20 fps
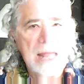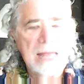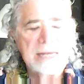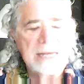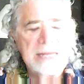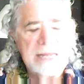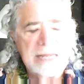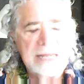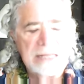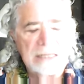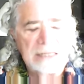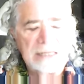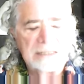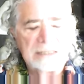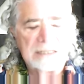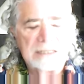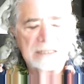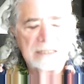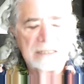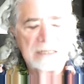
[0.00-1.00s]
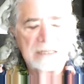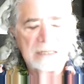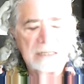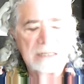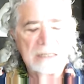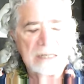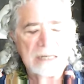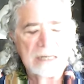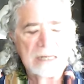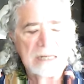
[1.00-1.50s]
And he listened
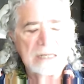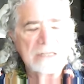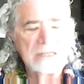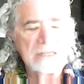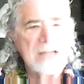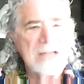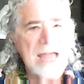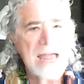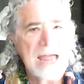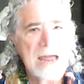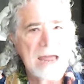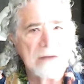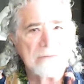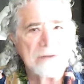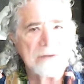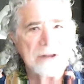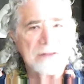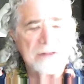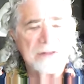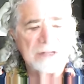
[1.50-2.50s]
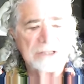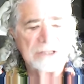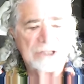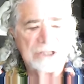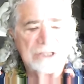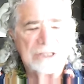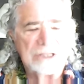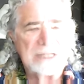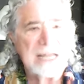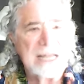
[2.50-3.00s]
to everything
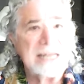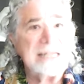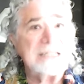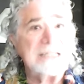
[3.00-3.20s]
she said.